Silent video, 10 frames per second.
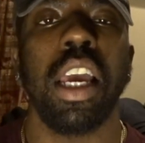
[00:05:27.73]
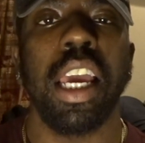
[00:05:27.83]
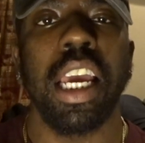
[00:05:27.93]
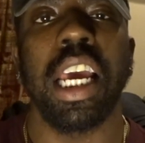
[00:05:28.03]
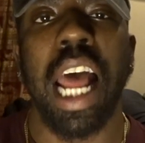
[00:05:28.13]

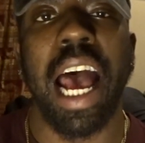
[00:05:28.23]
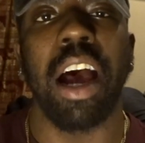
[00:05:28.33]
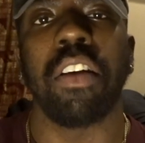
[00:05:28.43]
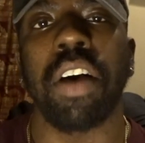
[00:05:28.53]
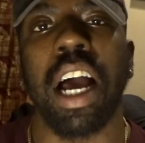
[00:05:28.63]
And
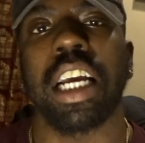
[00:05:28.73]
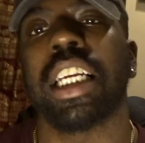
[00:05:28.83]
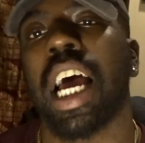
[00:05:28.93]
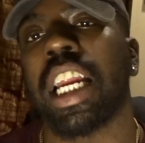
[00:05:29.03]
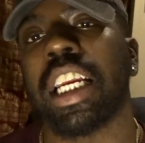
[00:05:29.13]
out of
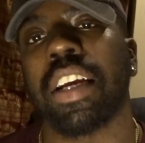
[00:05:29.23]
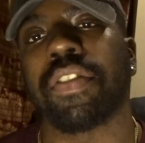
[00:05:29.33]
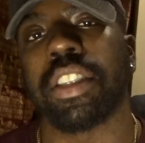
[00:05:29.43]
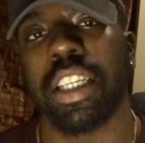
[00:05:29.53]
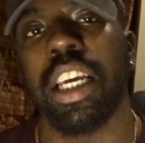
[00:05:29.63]
Akhenaten and
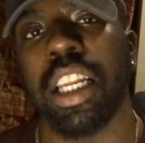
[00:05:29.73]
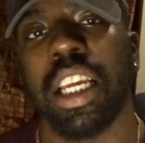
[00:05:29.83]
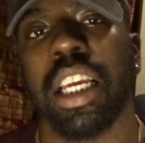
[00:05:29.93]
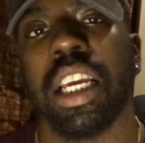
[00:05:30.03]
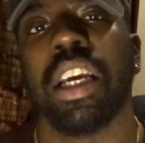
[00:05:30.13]

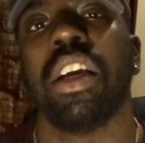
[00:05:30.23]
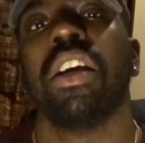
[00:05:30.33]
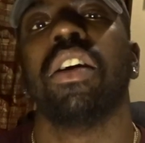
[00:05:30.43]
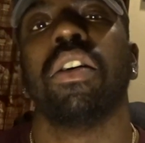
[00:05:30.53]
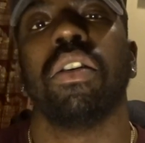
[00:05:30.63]
Nefertiti,
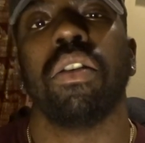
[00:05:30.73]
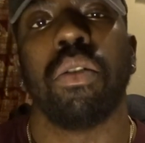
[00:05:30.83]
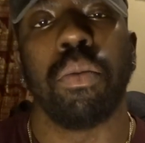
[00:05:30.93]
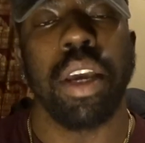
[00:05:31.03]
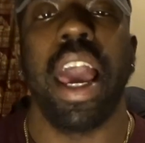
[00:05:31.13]

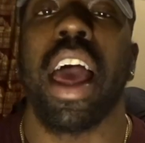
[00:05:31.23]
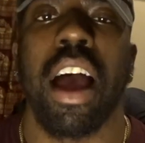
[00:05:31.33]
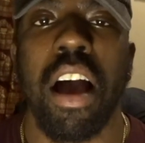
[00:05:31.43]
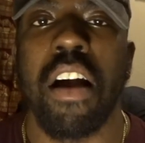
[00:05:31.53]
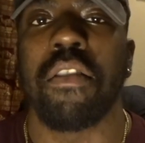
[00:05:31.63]
we
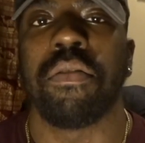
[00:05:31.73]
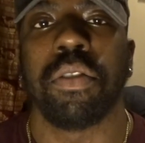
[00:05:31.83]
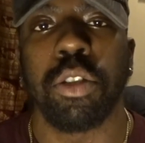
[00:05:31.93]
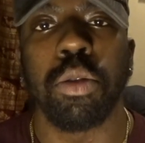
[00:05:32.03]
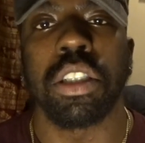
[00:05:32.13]
have
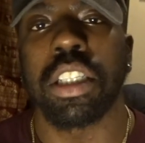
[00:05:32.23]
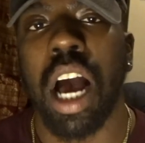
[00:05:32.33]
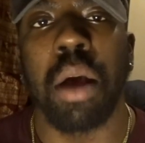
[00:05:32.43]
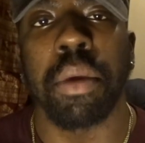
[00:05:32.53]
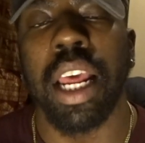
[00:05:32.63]
Tutankhamun.